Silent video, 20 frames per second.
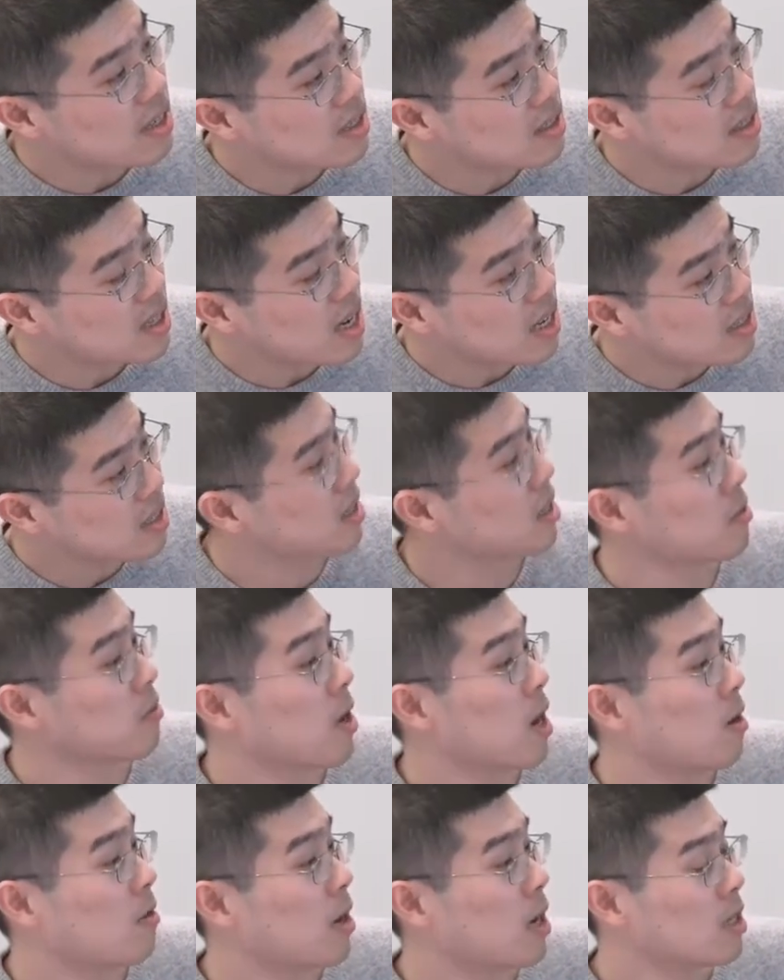set in
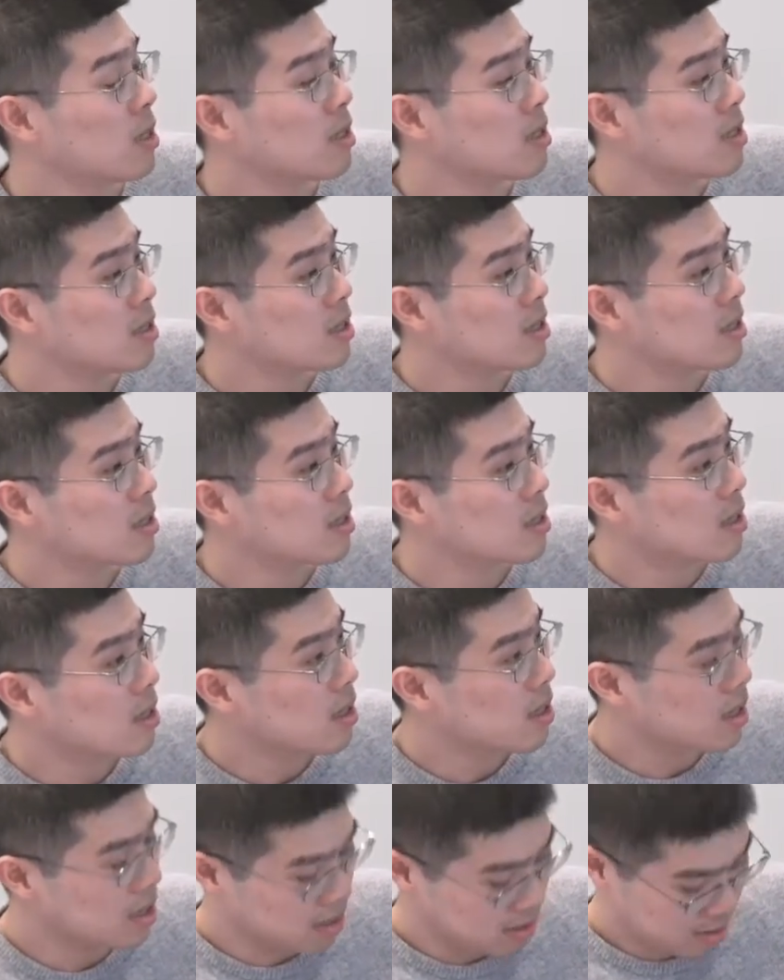one round. Okay?